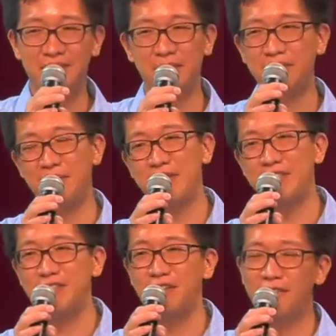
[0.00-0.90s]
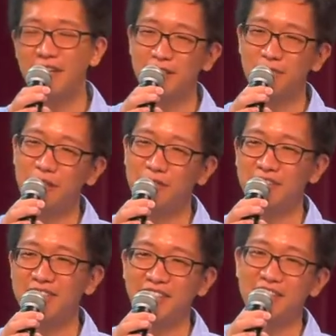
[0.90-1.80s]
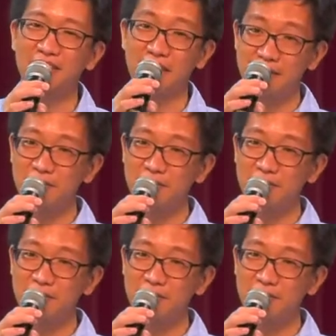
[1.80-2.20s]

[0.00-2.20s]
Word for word: Maybe three of us, one will succeed, right?